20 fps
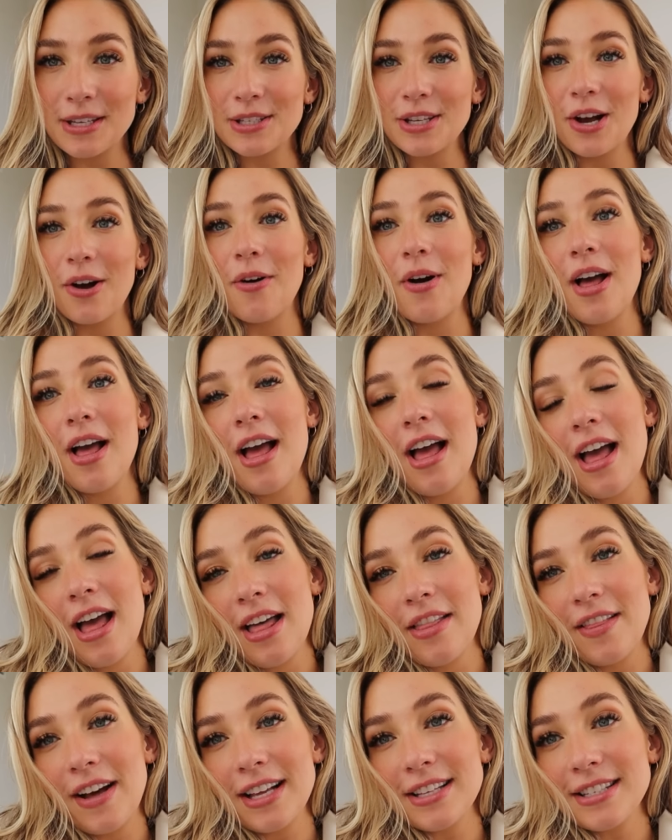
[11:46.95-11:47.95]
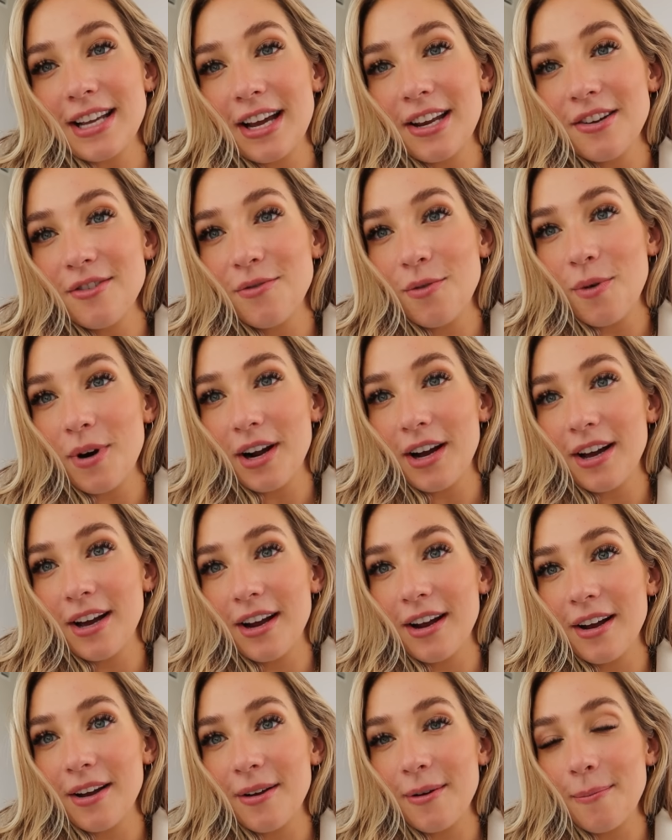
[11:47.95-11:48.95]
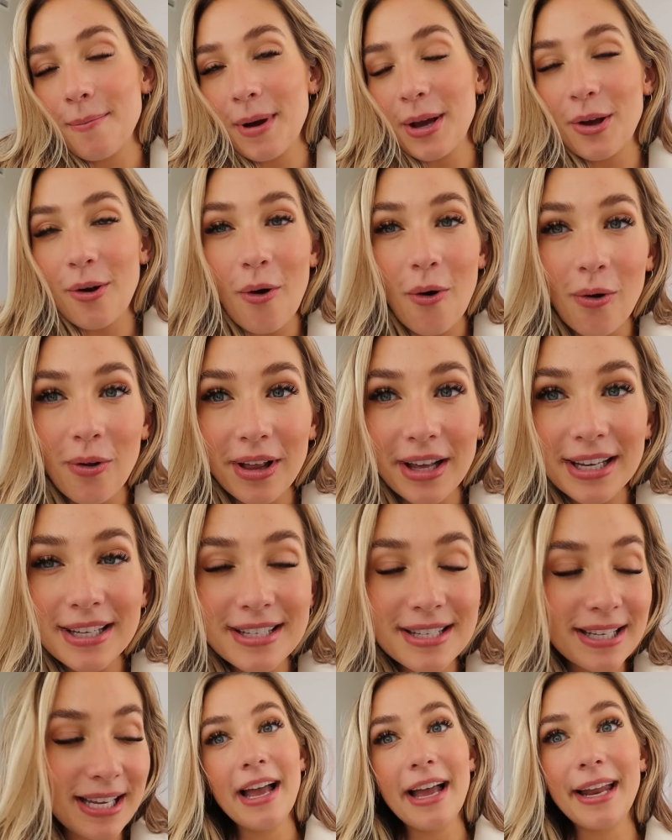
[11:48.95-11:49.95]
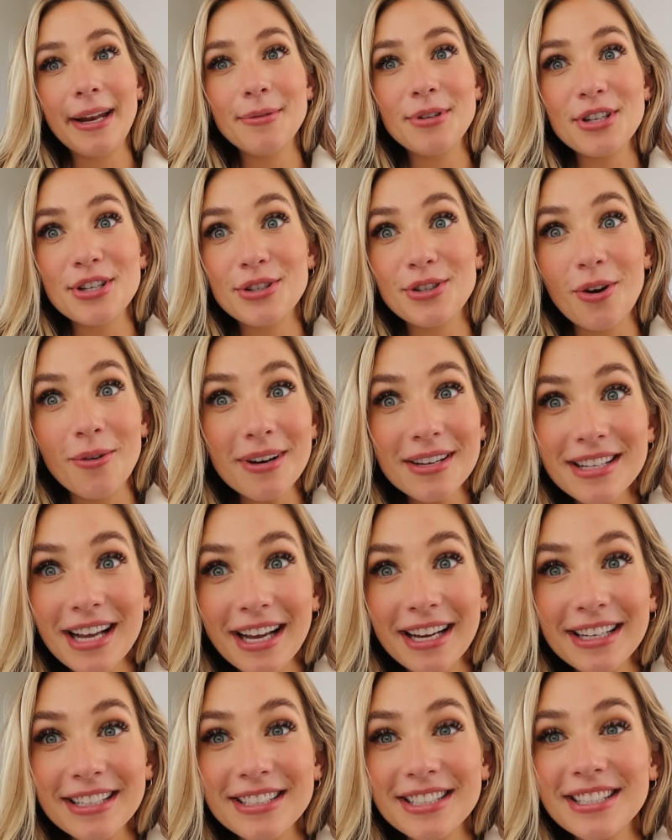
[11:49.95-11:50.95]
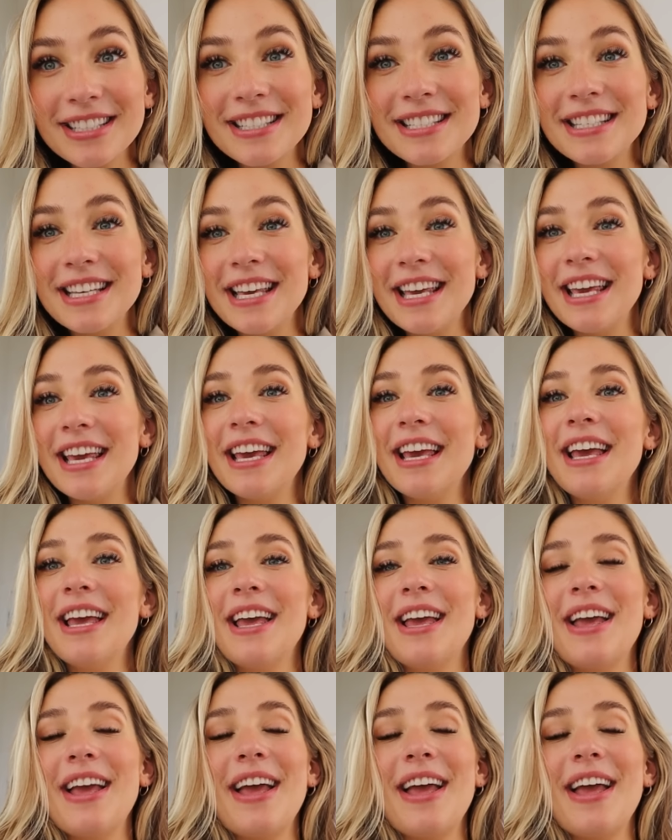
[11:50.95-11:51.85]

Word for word: So that's kind of what my goal is. And I'm just so excited to see